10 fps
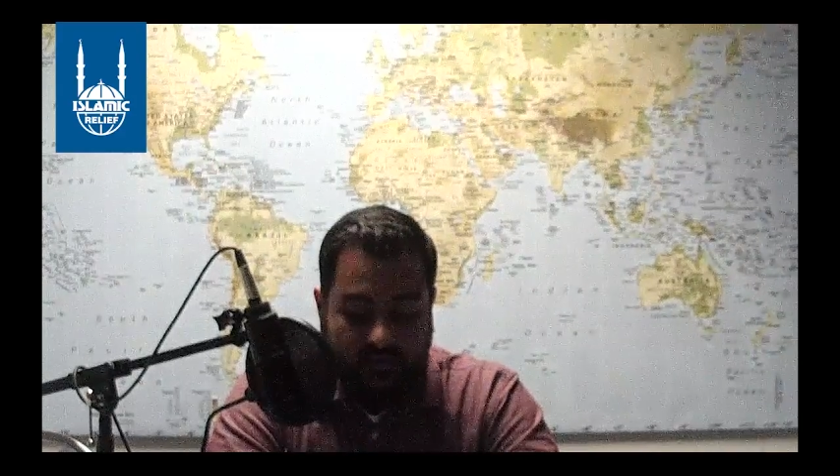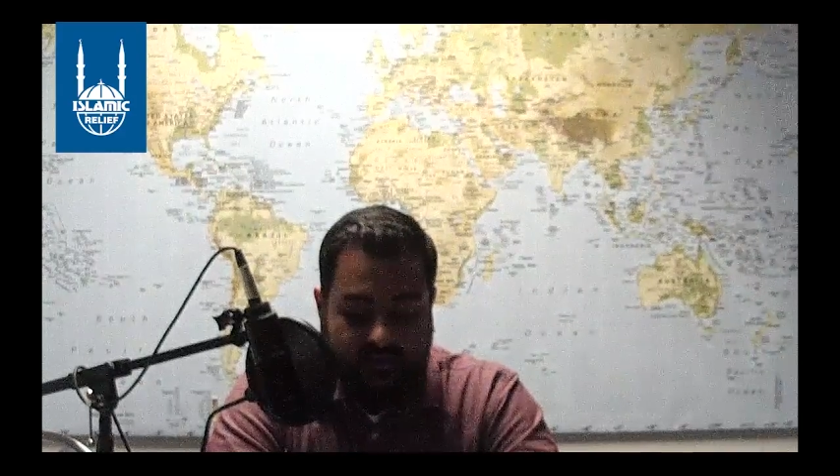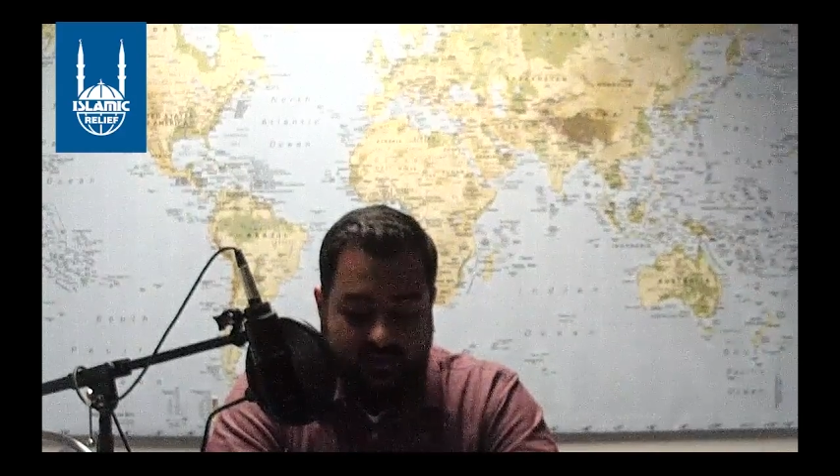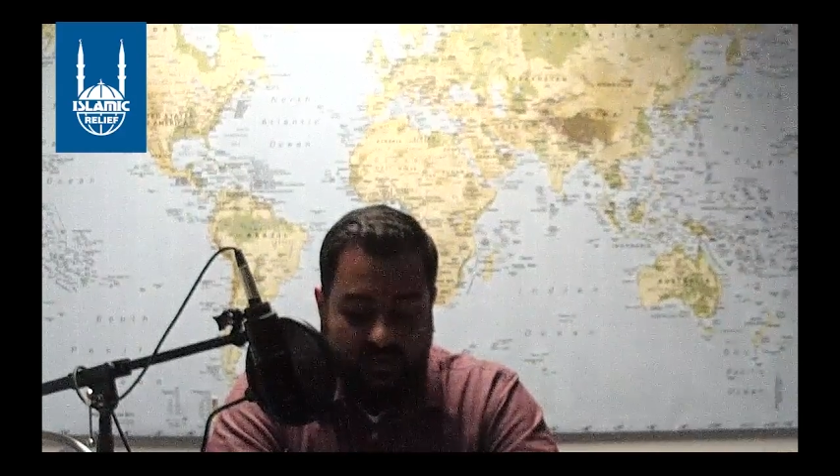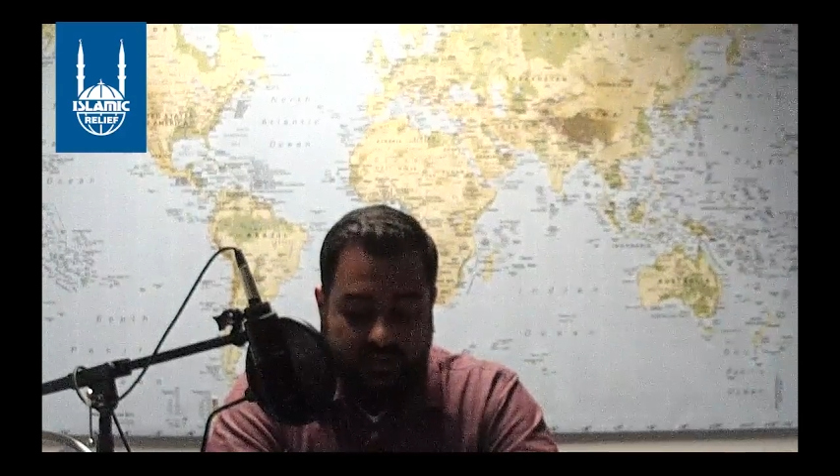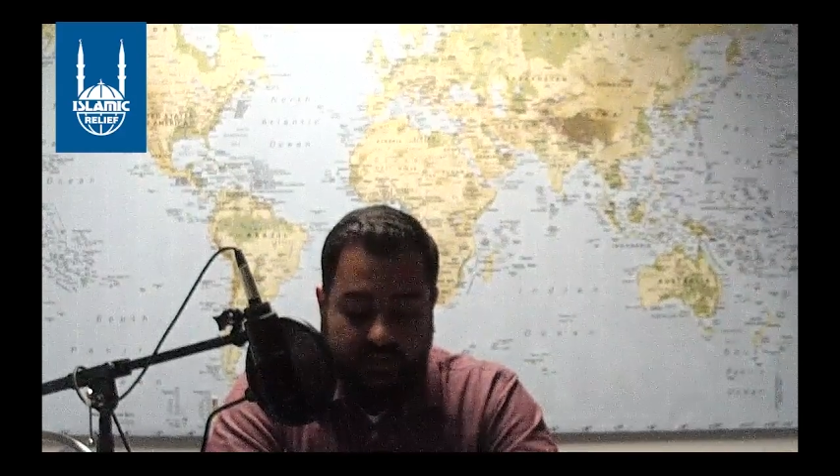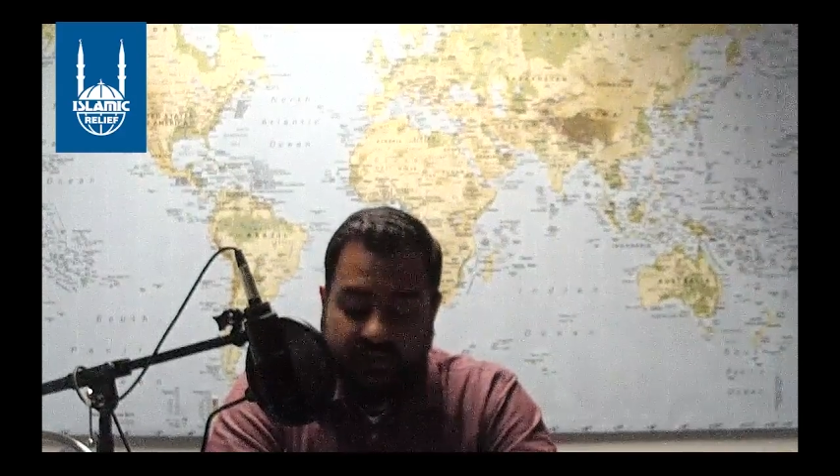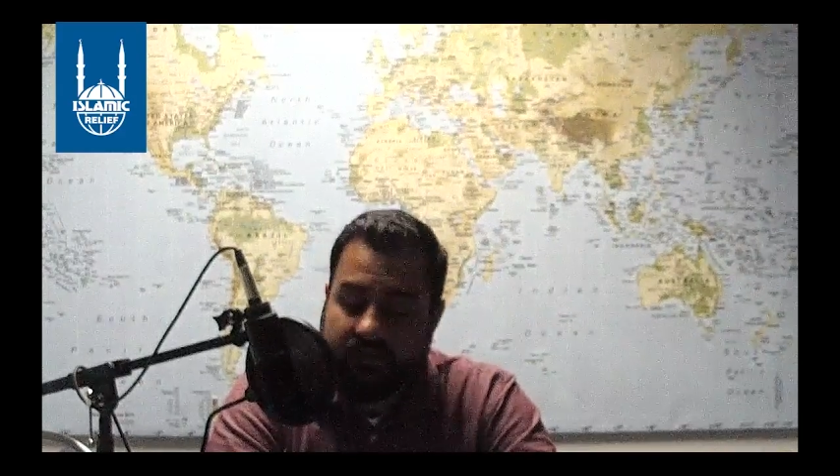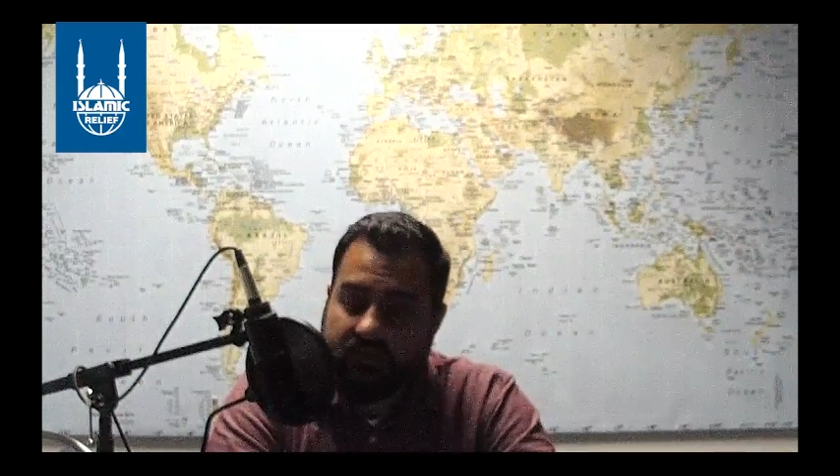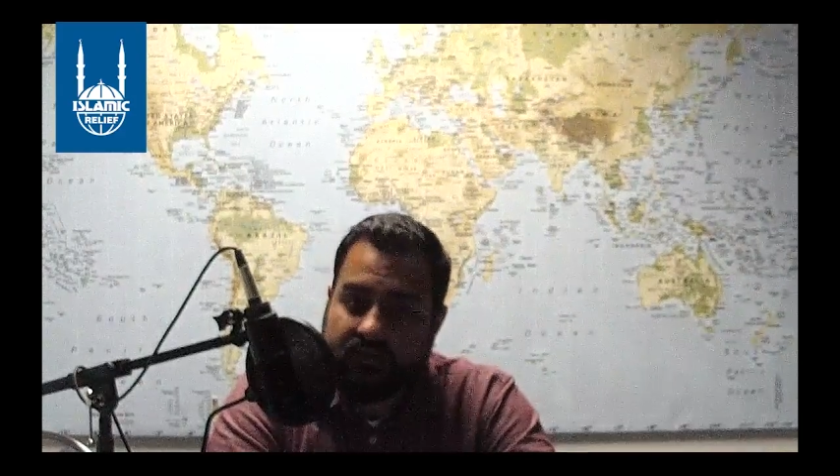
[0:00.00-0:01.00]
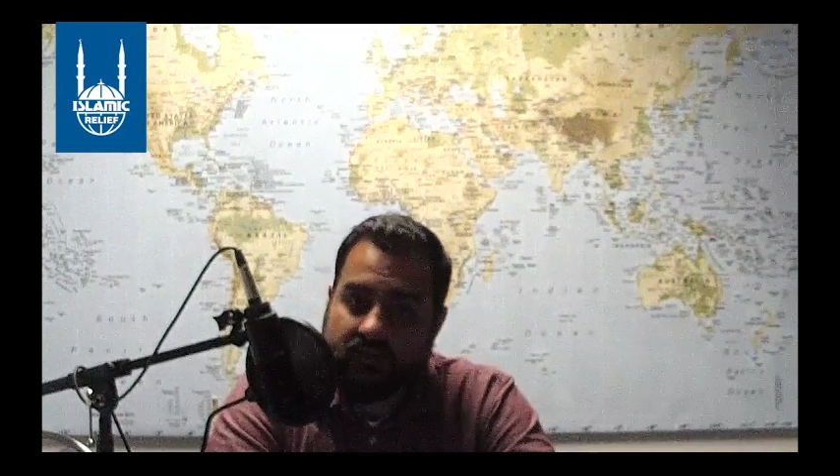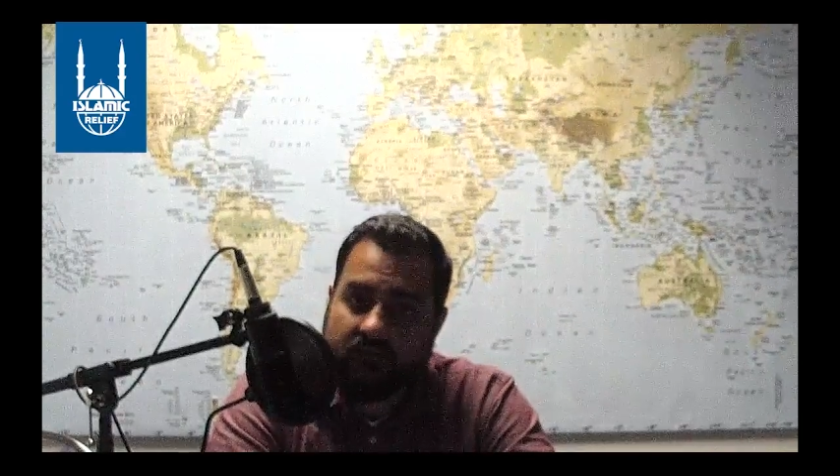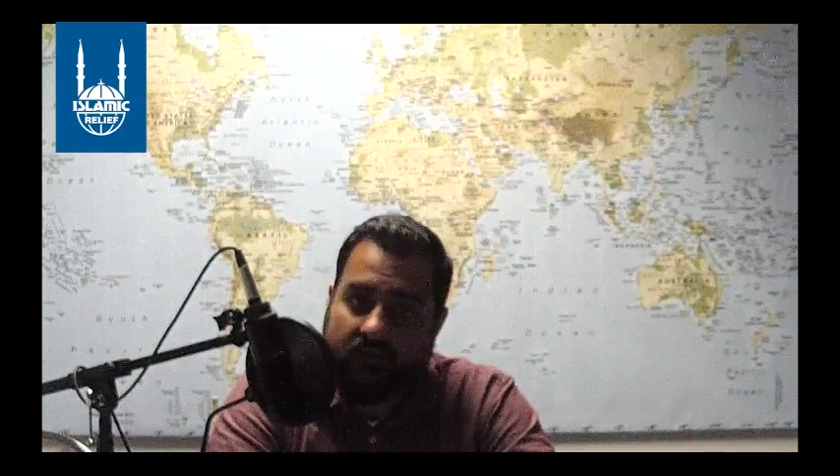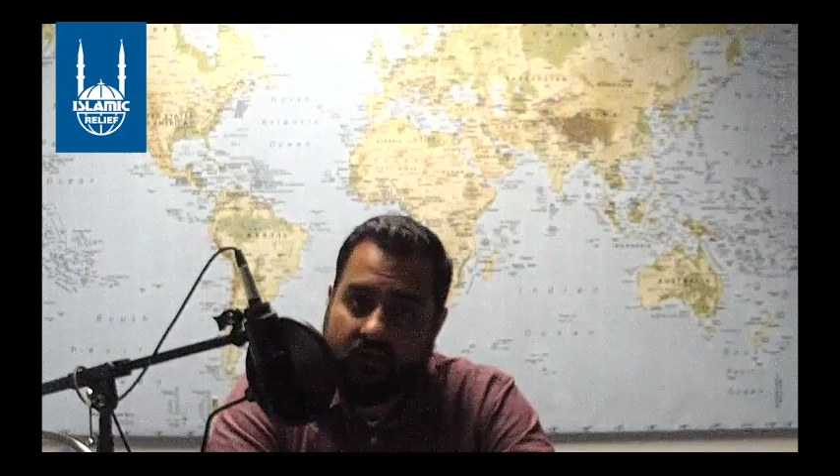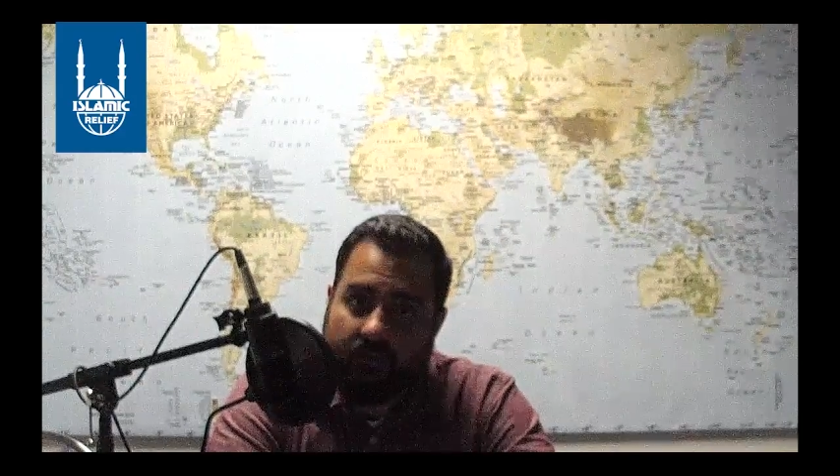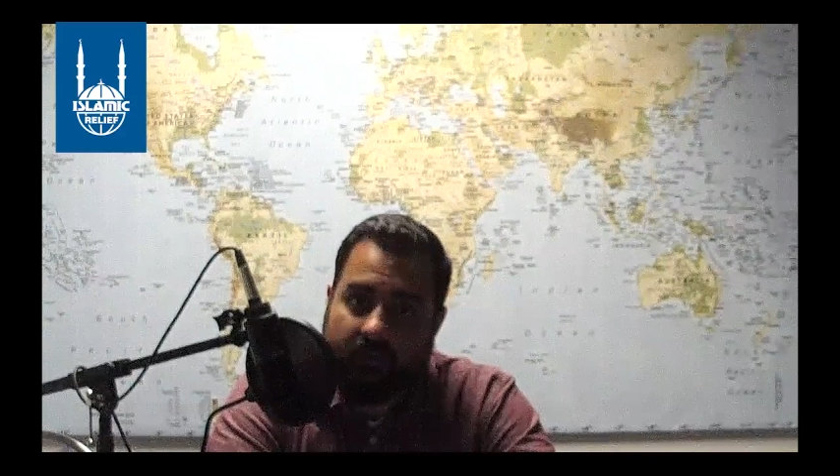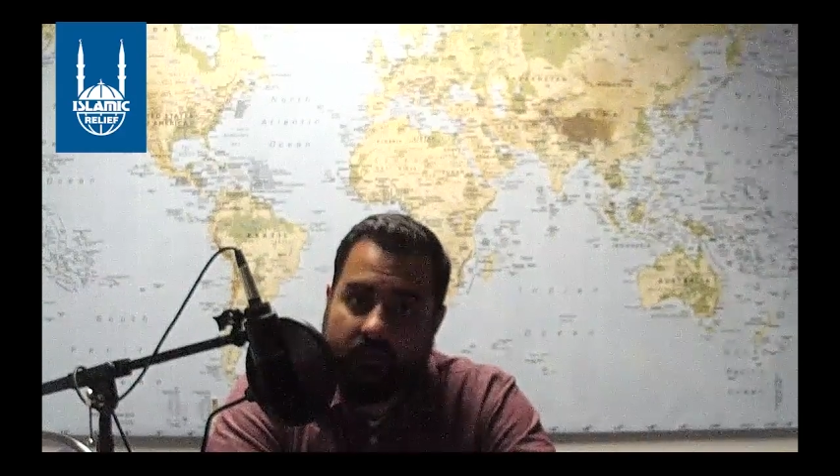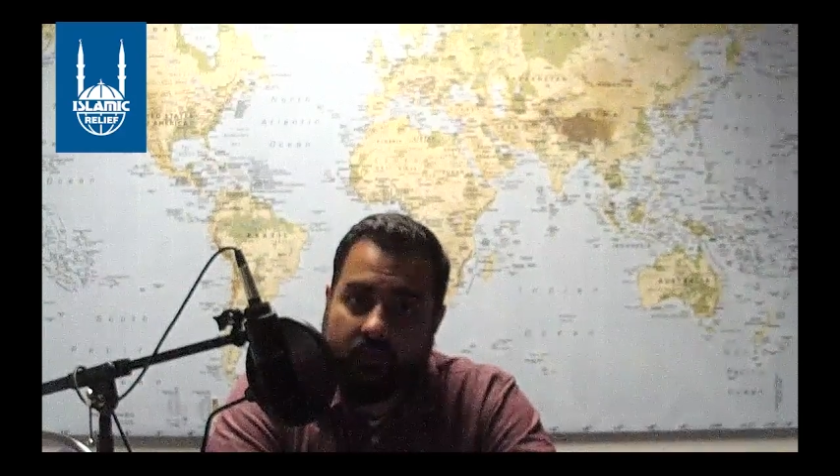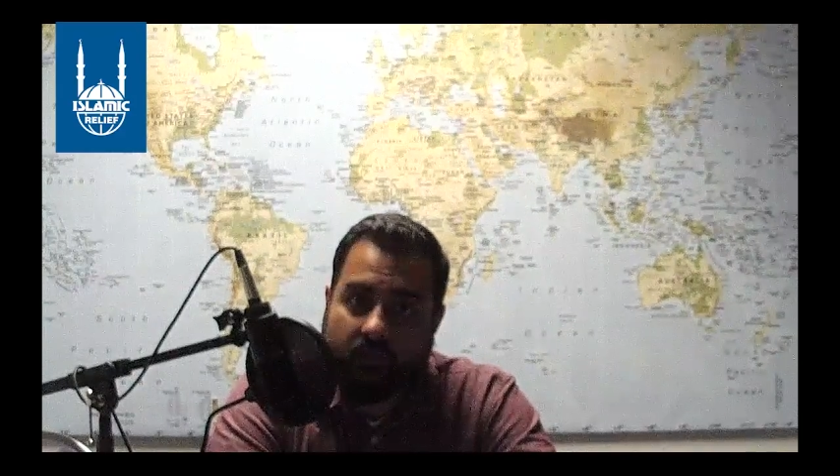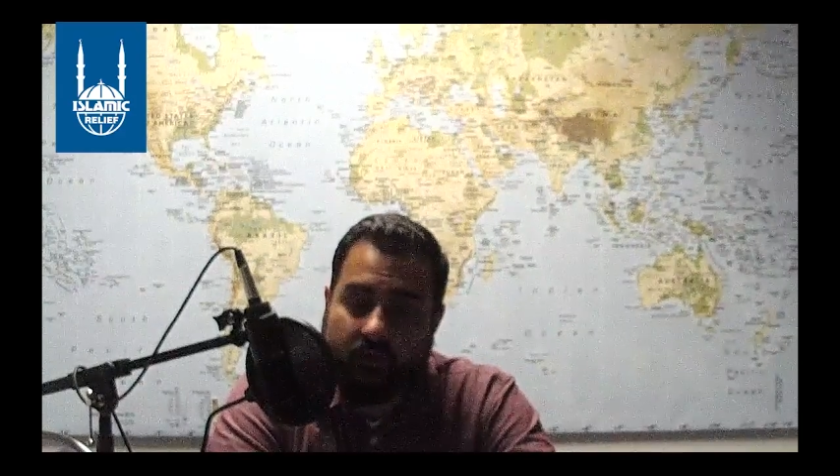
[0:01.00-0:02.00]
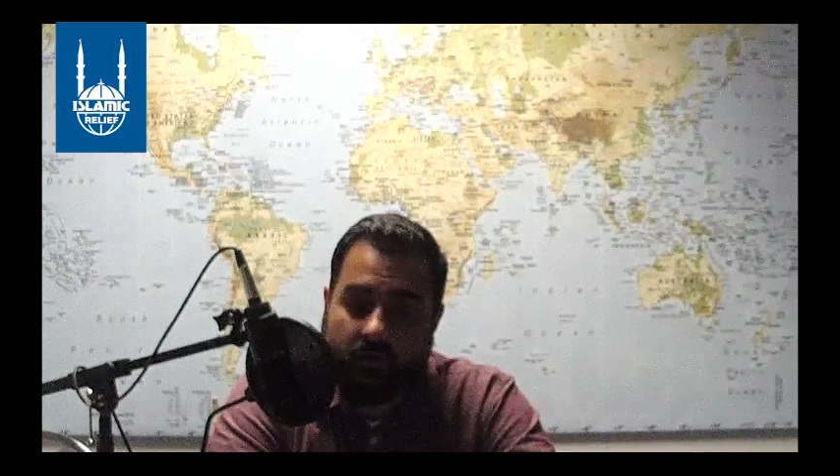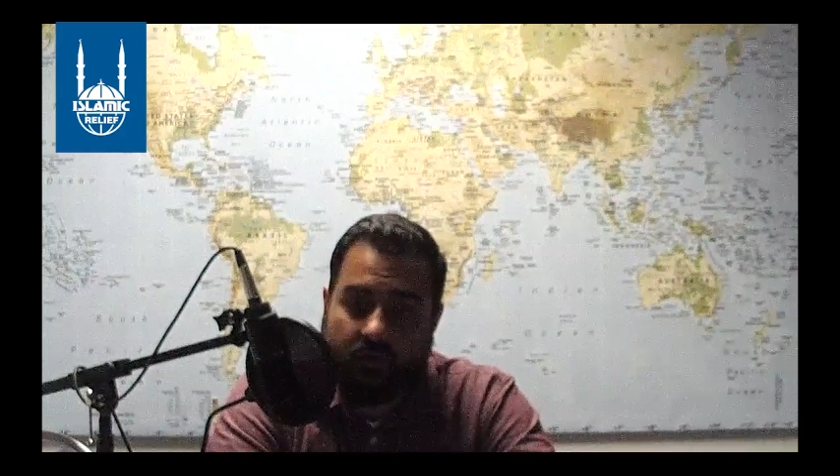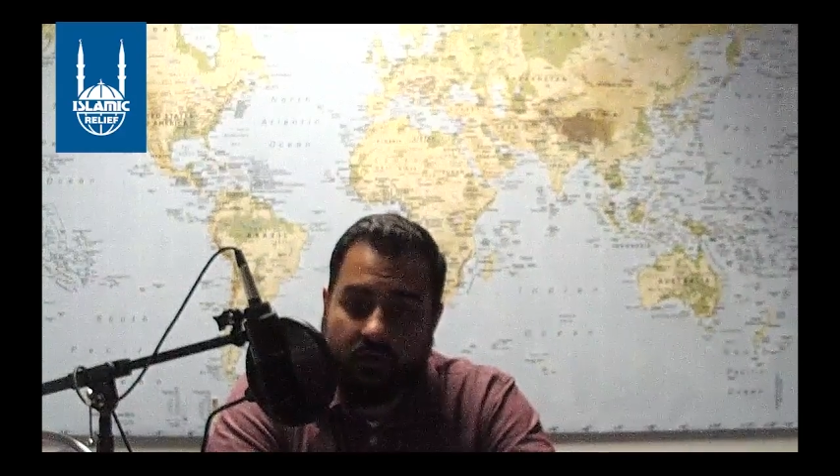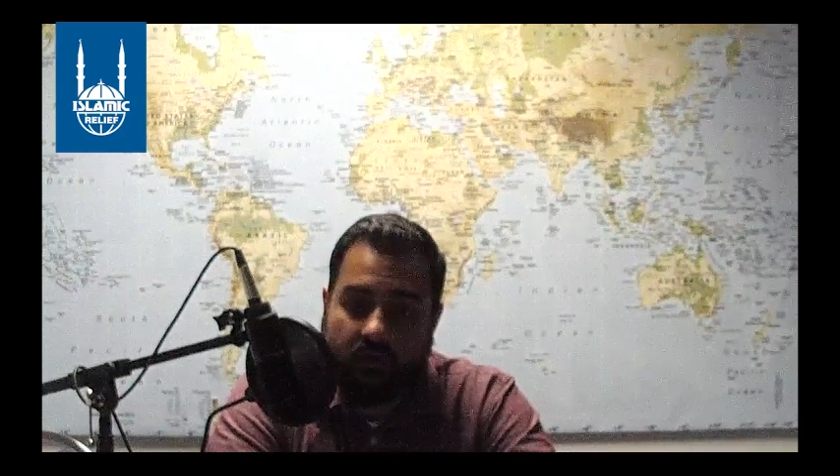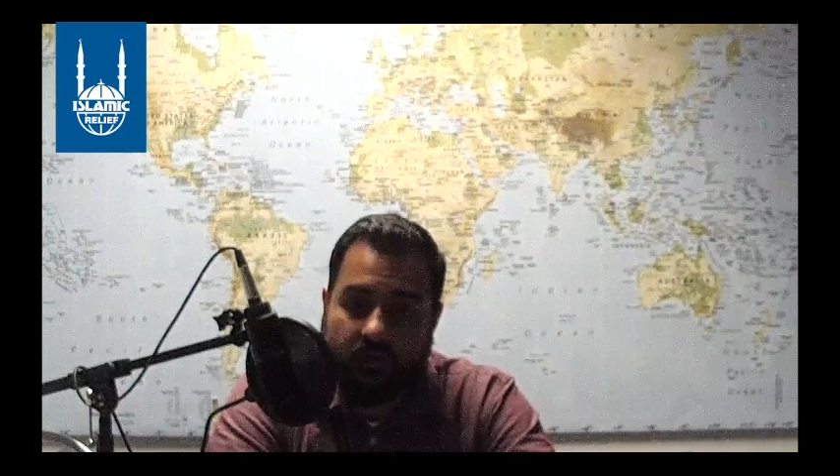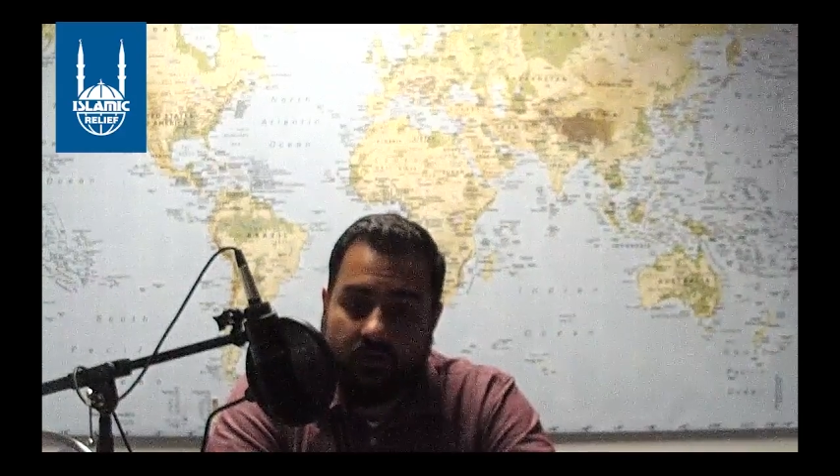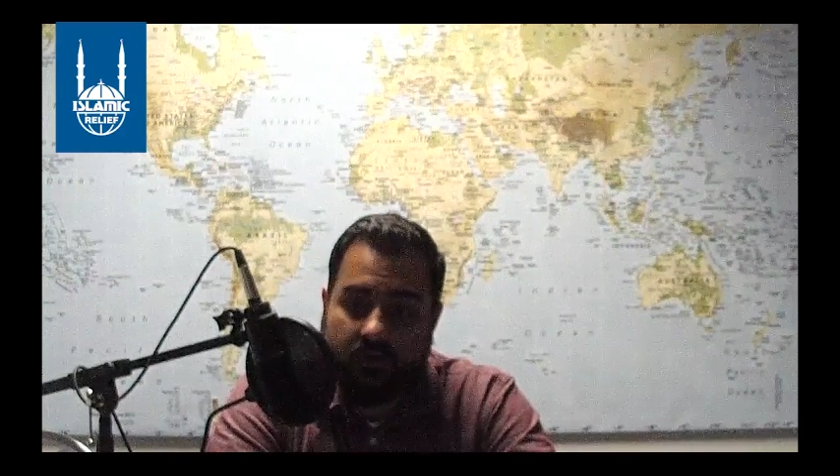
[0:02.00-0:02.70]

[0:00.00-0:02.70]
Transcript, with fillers: the situation continues to develop, we will